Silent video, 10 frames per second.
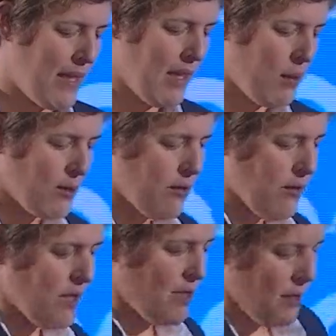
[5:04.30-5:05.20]
and
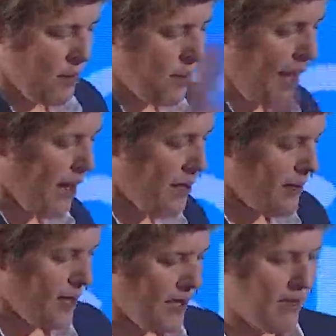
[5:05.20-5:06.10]
we were out at
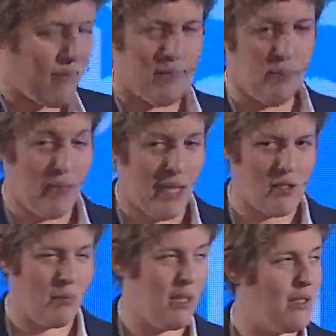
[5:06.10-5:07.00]
night,
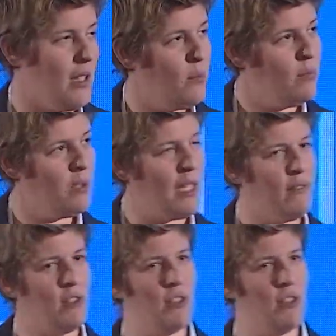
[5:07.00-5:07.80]
past her bedtime, whatever,